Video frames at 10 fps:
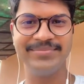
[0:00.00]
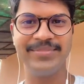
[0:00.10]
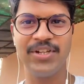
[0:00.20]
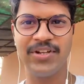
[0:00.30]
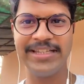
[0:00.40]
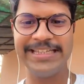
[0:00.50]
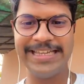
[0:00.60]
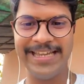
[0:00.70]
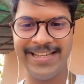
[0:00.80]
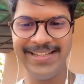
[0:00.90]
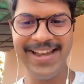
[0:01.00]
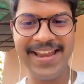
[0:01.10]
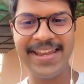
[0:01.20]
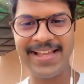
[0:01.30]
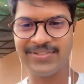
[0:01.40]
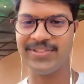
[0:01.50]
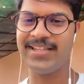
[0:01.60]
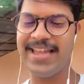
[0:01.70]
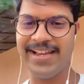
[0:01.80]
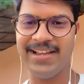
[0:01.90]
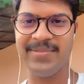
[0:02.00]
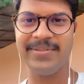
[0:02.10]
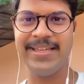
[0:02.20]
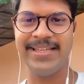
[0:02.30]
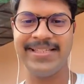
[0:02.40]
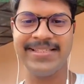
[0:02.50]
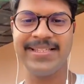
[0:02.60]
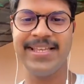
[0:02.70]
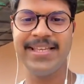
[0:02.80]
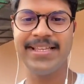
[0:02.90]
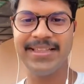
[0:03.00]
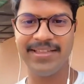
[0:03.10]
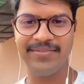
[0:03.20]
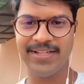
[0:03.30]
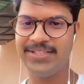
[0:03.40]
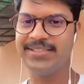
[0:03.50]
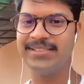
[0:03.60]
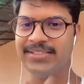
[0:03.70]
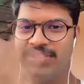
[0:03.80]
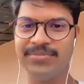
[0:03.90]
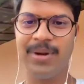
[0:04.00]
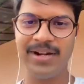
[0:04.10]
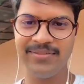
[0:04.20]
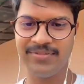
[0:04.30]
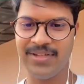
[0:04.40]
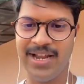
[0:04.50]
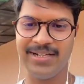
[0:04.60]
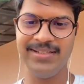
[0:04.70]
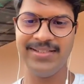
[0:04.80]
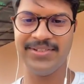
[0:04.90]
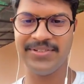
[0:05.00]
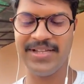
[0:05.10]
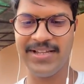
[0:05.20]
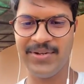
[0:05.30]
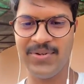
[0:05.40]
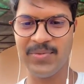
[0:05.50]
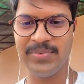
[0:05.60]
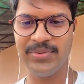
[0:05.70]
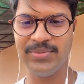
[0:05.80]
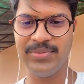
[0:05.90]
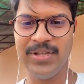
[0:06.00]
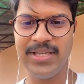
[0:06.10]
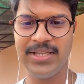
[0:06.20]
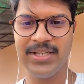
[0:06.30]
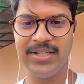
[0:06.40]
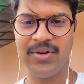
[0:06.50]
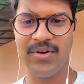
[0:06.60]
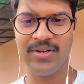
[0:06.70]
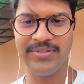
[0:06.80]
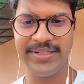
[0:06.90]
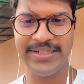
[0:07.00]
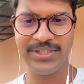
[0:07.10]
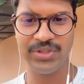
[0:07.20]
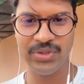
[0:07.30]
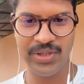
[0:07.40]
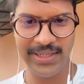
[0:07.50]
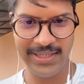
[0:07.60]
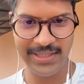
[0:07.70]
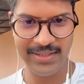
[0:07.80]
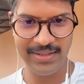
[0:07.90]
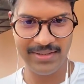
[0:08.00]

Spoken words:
logging in. Next on the lineup is Divya. She's a wonderful artist. I hope you all really enjoy.